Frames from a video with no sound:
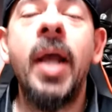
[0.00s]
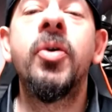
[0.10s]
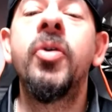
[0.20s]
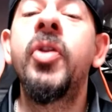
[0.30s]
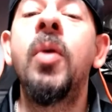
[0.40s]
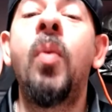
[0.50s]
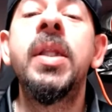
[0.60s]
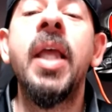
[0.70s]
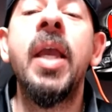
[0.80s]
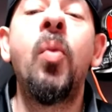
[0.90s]
than what they
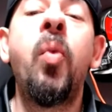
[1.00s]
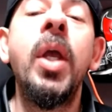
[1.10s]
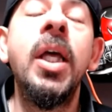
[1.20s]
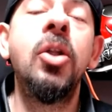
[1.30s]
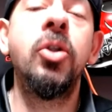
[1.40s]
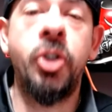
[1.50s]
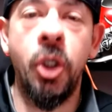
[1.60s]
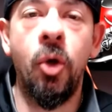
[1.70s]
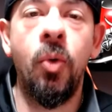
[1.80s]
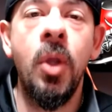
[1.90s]
will do.
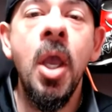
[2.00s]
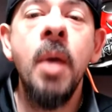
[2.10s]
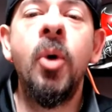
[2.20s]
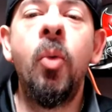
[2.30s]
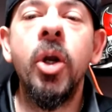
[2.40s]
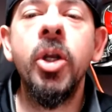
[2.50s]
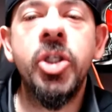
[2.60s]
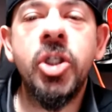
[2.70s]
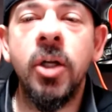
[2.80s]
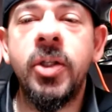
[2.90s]
But we're going to start
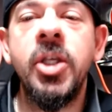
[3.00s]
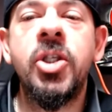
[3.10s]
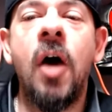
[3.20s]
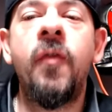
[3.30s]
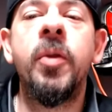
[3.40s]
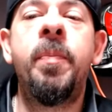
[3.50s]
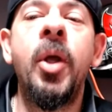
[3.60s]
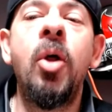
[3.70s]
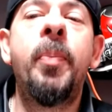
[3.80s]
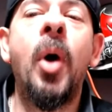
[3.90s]
things off with Bill
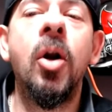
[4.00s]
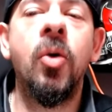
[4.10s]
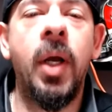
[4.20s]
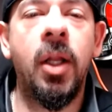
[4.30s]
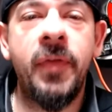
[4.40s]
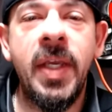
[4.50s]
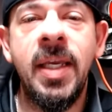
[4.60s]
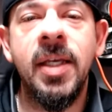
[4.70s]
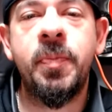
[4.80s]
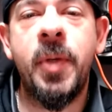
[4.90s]
Barnwell of
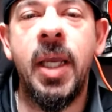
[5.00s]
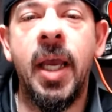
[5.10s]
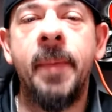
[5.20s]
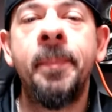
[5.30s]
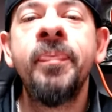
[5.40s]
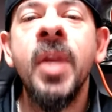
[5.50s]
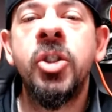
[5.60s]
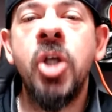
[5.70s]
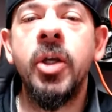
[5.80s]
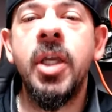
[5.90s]
ESPN
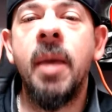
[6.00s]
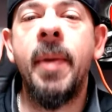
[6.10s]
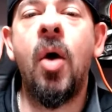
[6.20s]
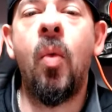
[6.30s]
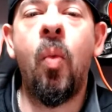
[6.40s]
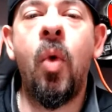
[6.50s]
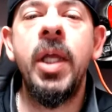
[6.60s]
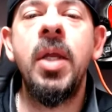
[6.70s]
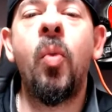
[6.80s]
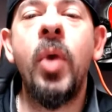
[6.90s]
talking about
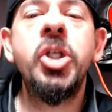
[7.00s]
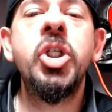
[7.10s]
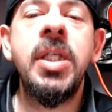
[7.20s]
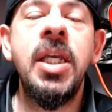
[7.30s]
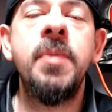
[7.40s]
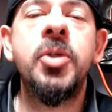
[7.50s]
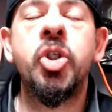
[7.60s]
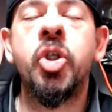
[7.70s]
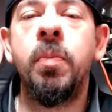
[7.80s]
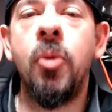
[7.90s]
which teams should
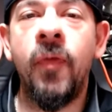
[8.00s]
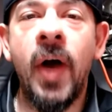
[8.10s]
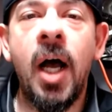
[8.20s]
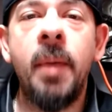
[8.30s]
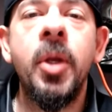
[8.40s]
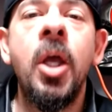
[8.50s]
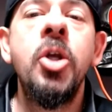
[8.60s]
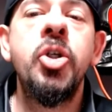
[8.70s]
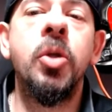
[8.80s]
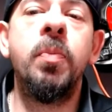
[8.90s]
move up, should
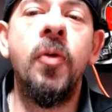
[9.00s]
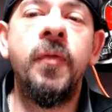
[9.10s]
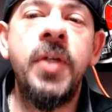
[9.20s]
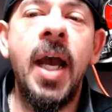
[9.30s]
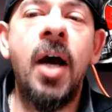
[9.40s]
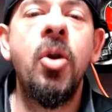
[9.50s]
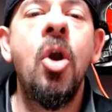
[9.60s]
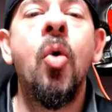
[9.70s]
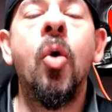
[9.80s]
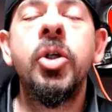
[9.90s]
move down, or
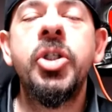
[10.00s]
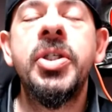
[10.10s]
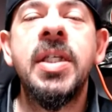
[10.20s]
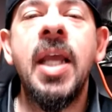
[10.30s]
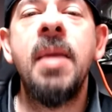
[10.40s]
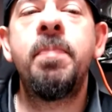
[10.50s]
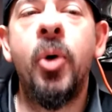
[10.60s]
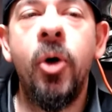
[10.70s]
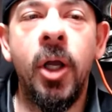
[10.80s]
just stay put